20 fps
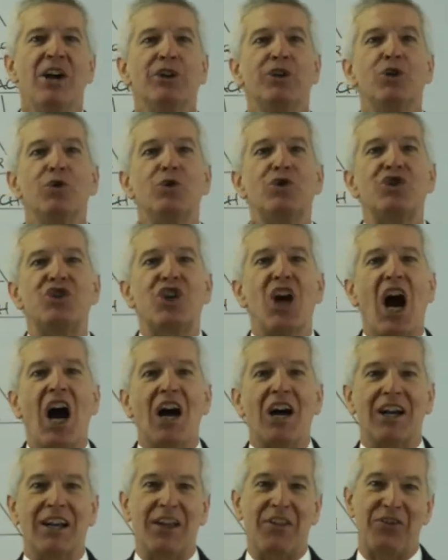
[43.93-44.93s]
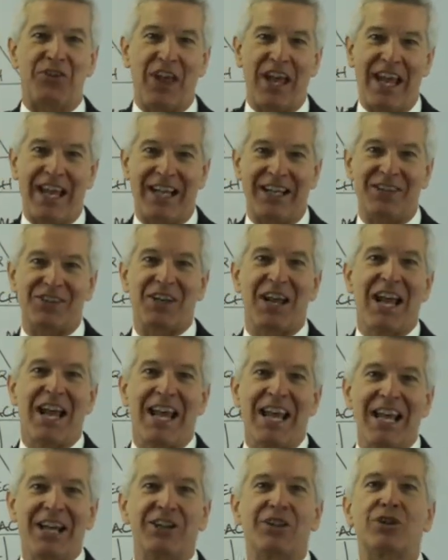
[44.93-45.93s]
to chunk things
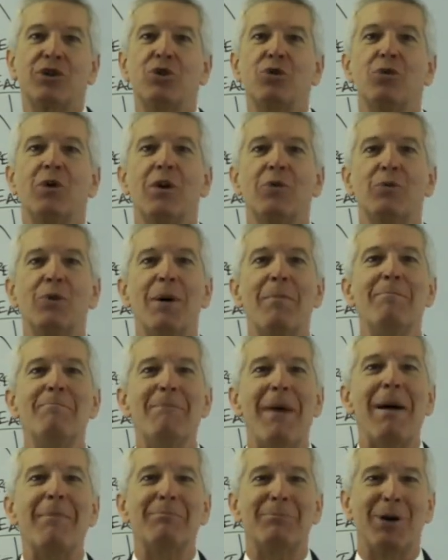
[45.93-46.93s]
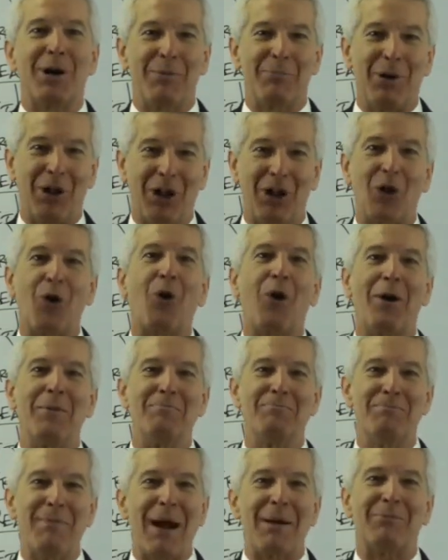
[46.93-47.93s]
into rememberable or
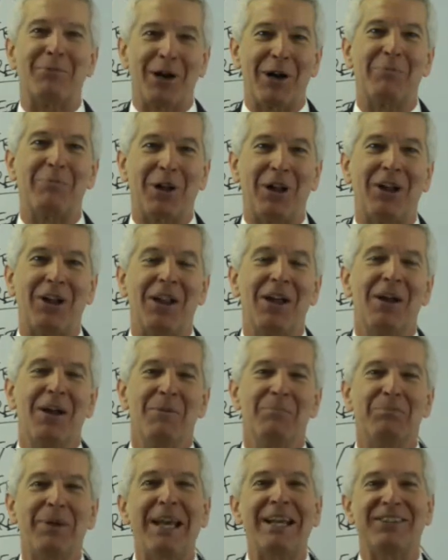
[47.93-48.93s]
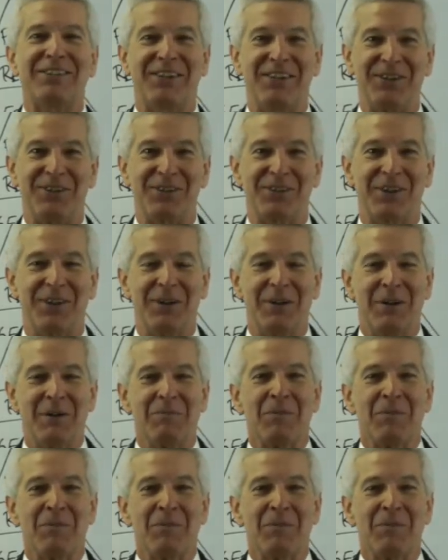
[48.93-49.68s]
memorable pieces.